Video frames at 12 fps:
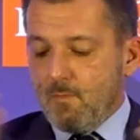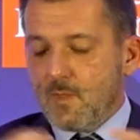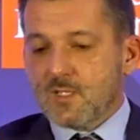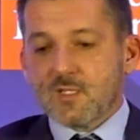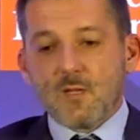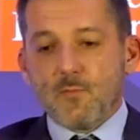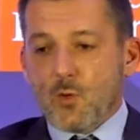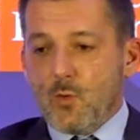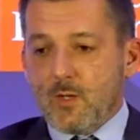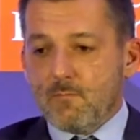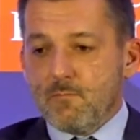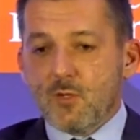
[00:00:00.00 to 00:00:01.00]
That's number
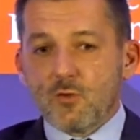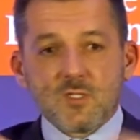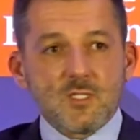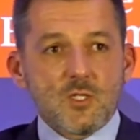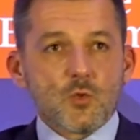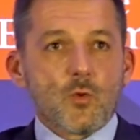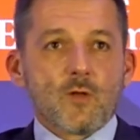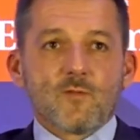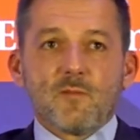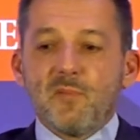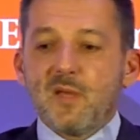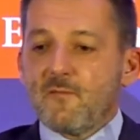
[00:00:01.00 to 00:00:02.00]
one, because this is one of
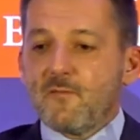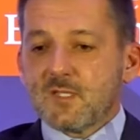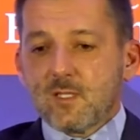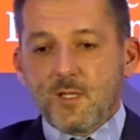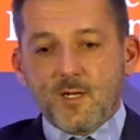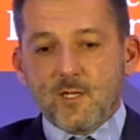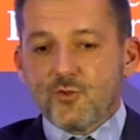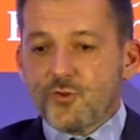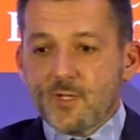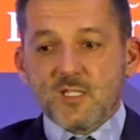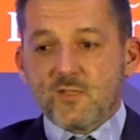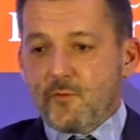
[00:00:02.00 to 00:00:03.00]
the benefits that the
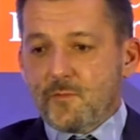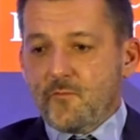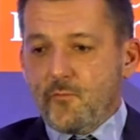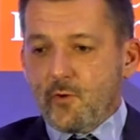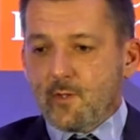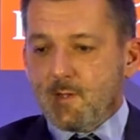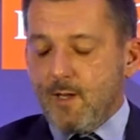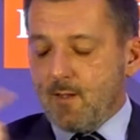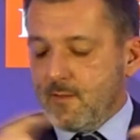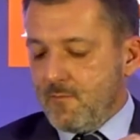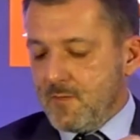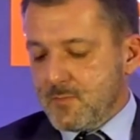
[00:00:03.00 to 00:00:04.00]
country gets from the foreign
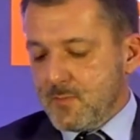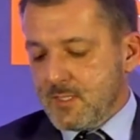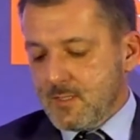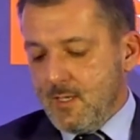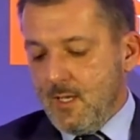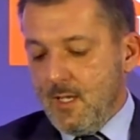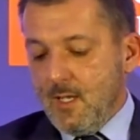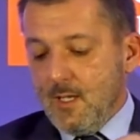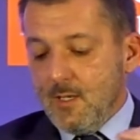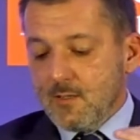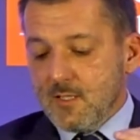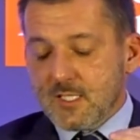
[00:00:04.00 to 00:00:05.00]
direct investments.
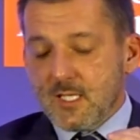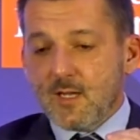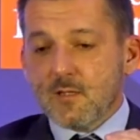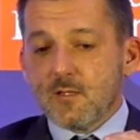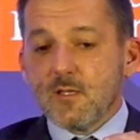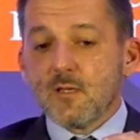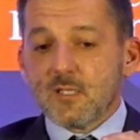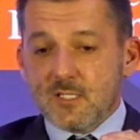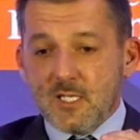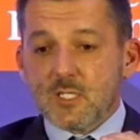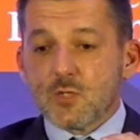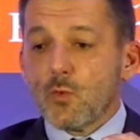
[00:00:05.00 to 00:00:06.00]
The second thing is,
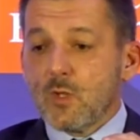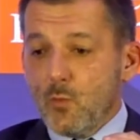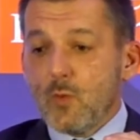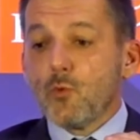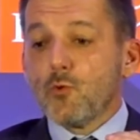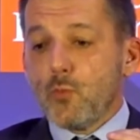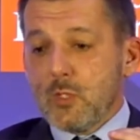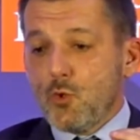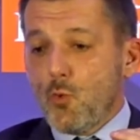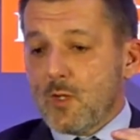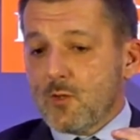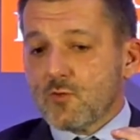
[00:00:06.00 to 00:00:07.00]
yes, we
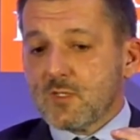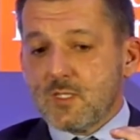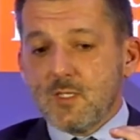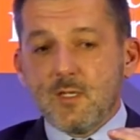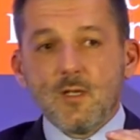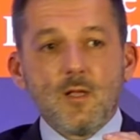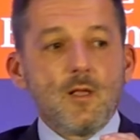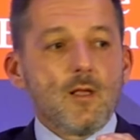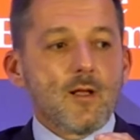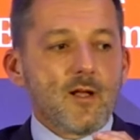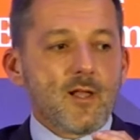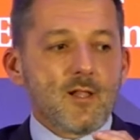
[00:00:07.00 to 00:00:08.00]
do want to see
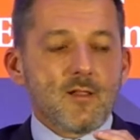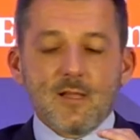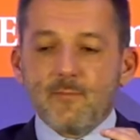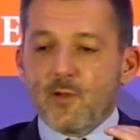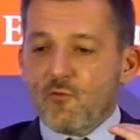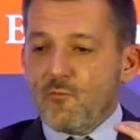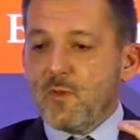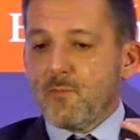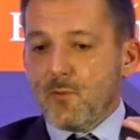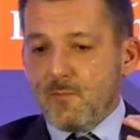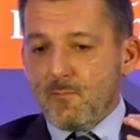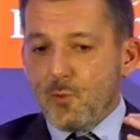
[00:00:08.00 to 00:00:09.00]
a great number of
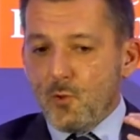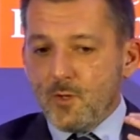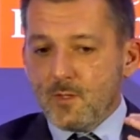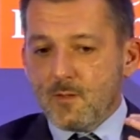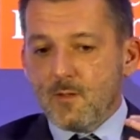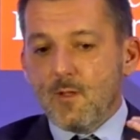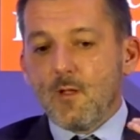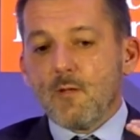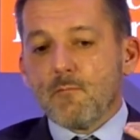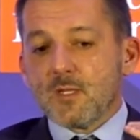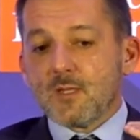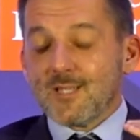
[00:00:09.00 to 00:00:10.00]
people employed,
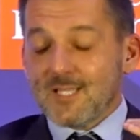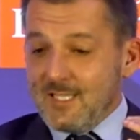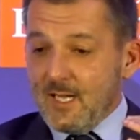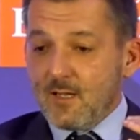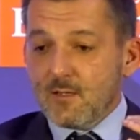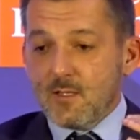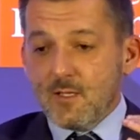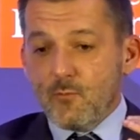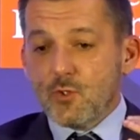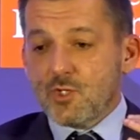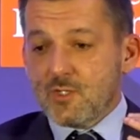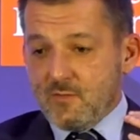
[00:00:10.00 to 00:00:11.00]
but the second thing
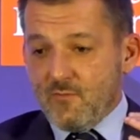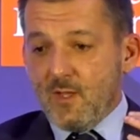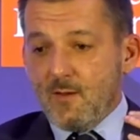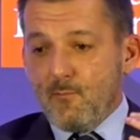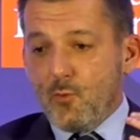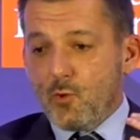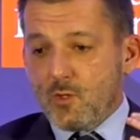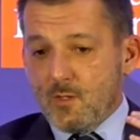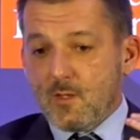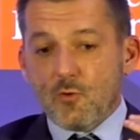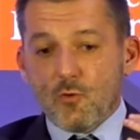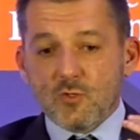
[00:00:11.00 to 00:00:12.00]
which is very
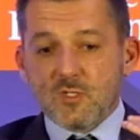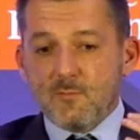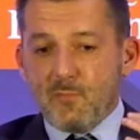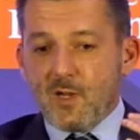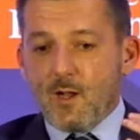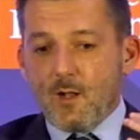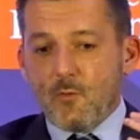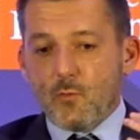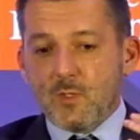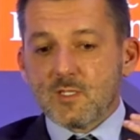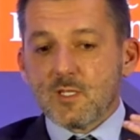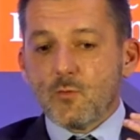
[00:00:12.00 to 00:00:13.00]
important and goes in parallel
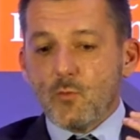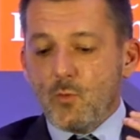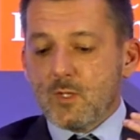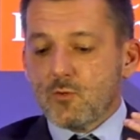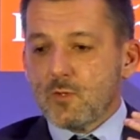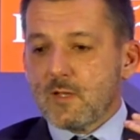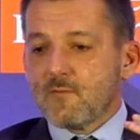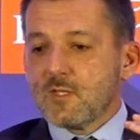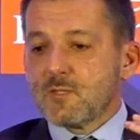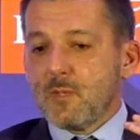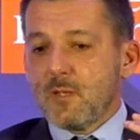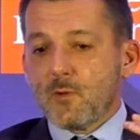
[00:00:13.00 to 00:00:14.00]
with this, and we want to have
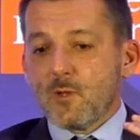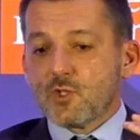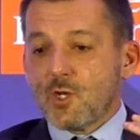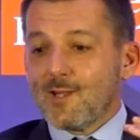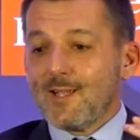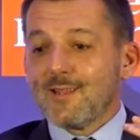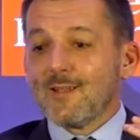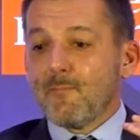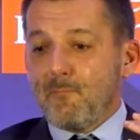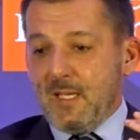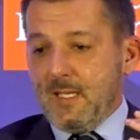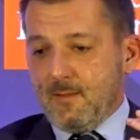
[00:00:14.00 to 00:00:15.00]
these people actually getting
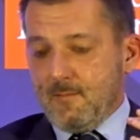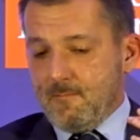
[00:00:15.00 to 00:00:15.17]
paid